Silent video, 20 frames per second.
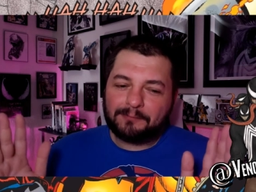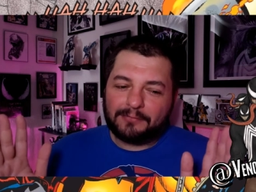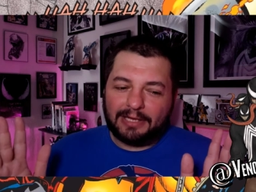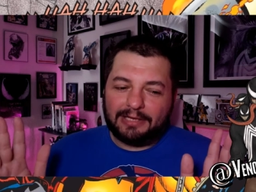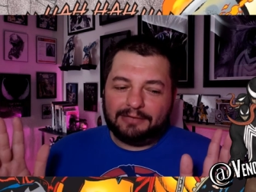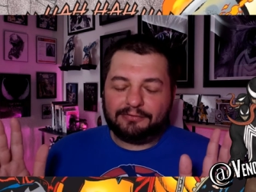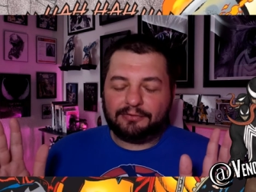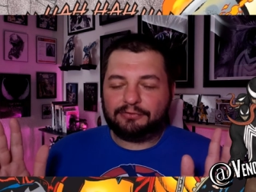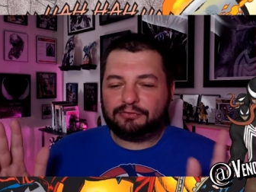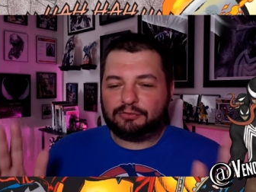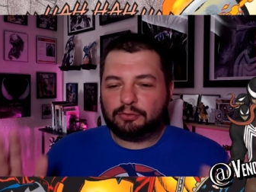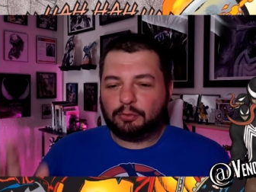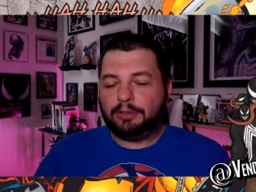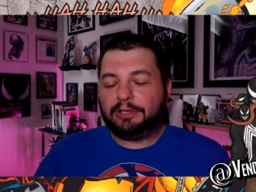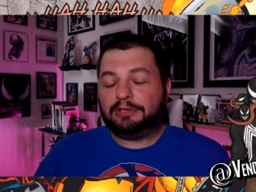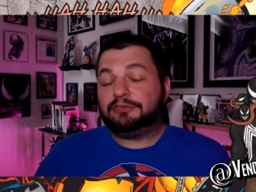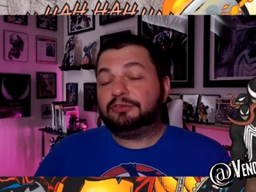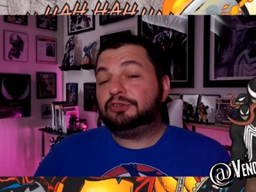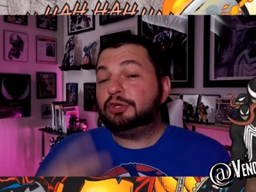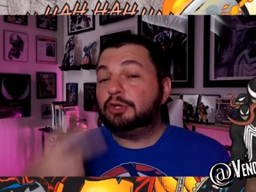is a story.
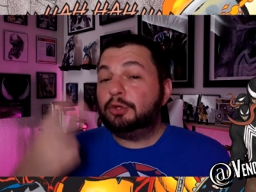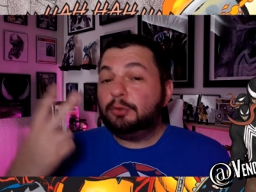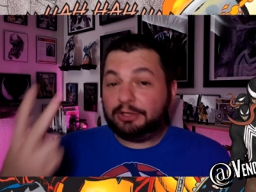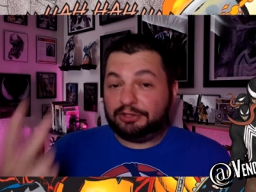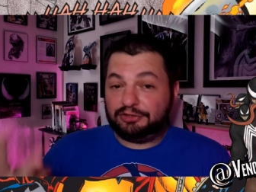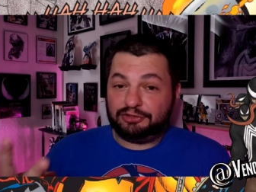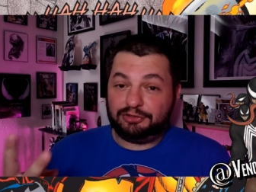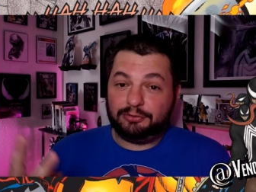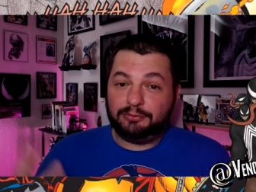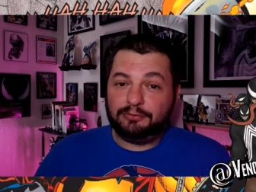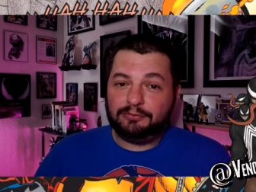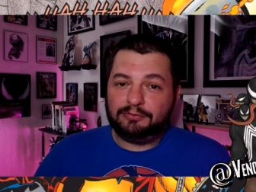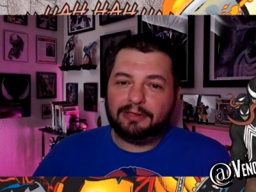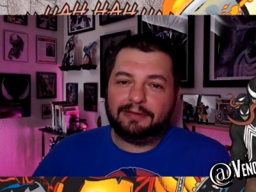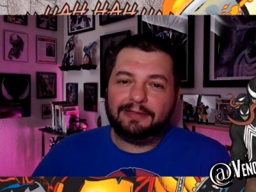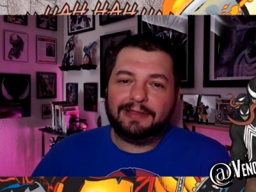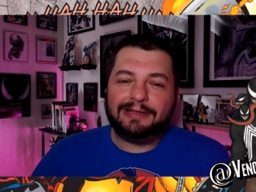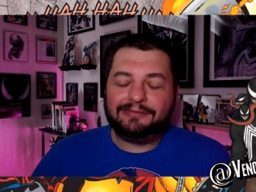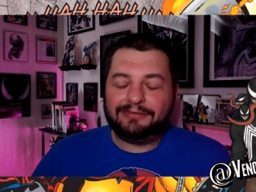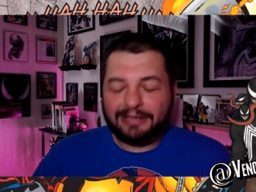It's two issues. Uh,
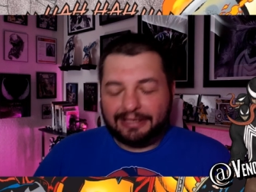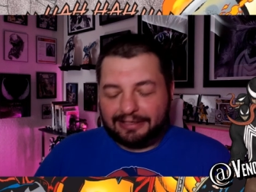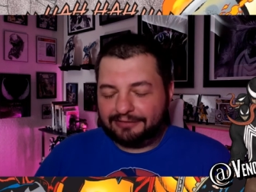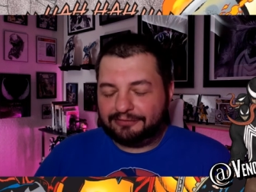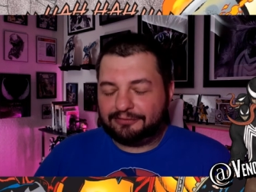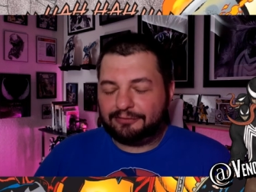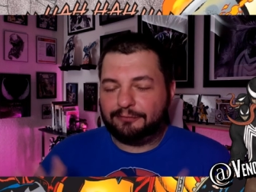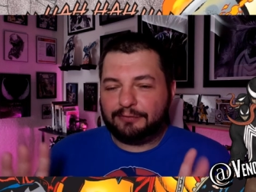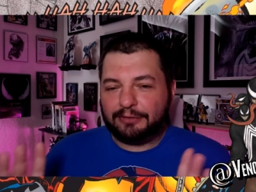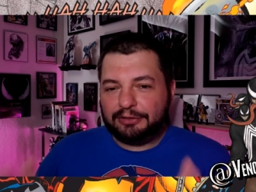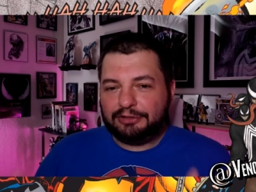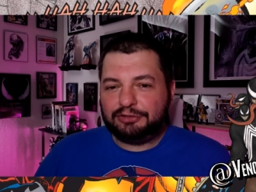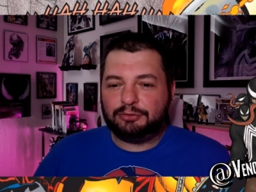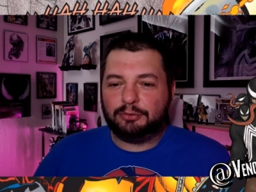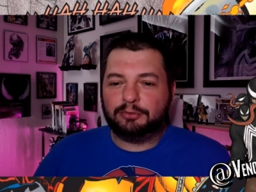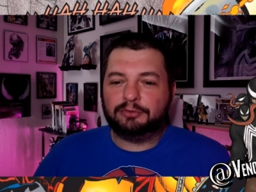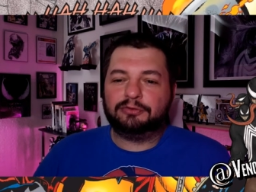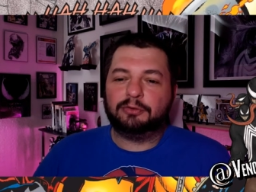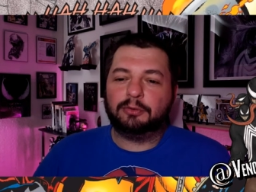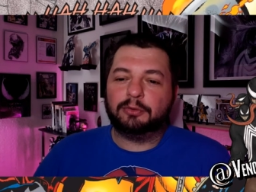that's it. It's a very
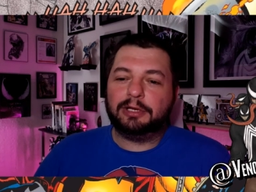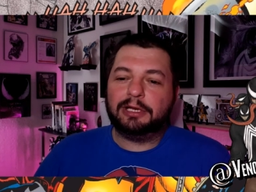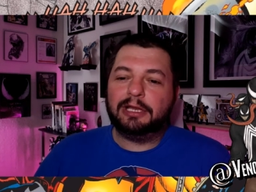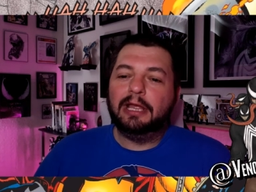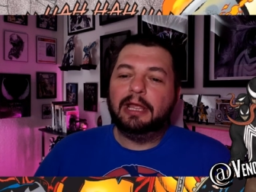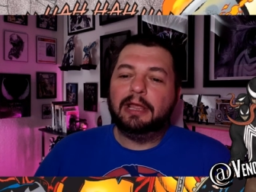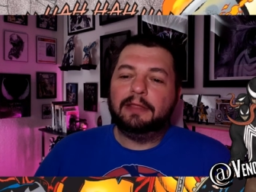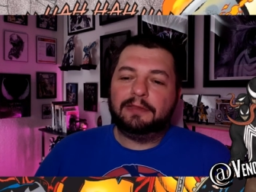short story.